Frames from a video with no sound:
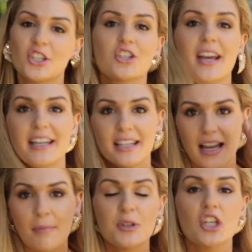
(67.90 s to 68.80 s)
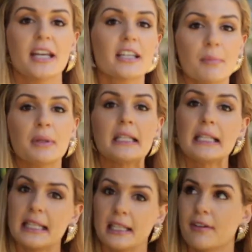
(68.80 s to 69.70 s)
shaded, I'm shaded
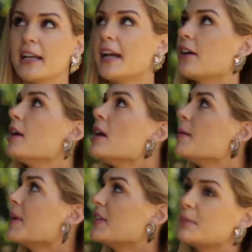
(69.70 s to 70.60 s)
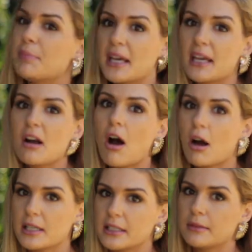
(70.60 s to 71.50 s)
completely right now by this big,
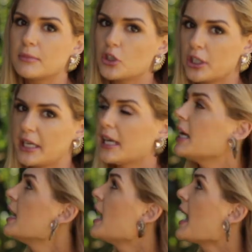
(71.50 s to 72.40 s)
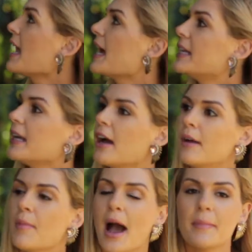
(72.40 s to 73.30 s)
awesome tree. And
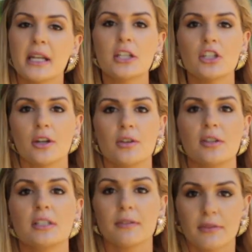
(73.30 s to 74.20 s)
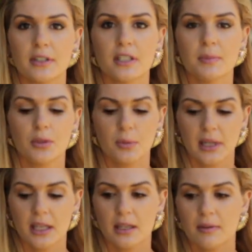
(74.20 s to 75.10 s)
um, I'm gonna show you the difference
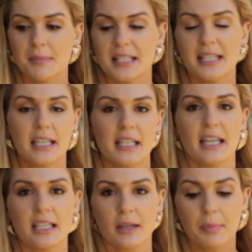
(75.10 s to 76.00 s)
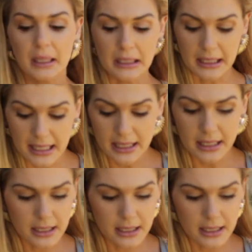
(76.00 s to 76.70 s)
between me standing in complete